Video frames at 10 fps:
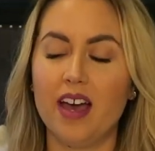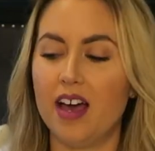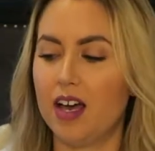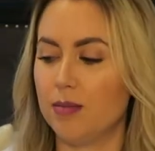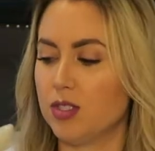
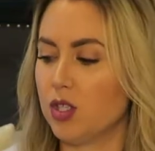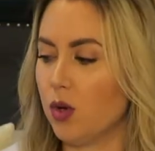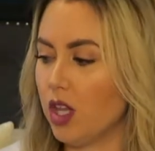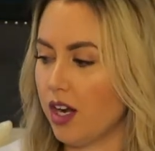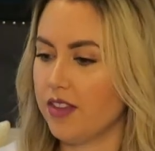Um, so
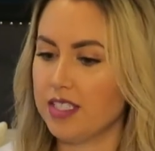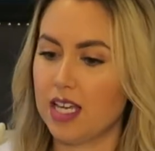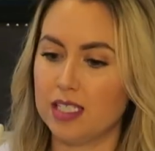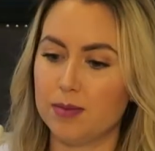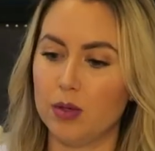a lot of this
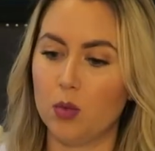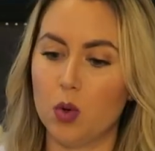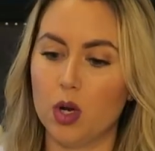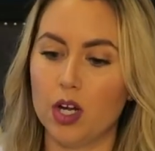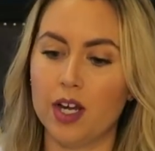has been
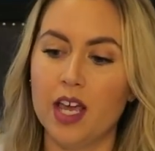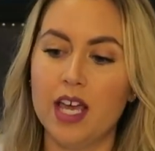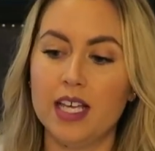worn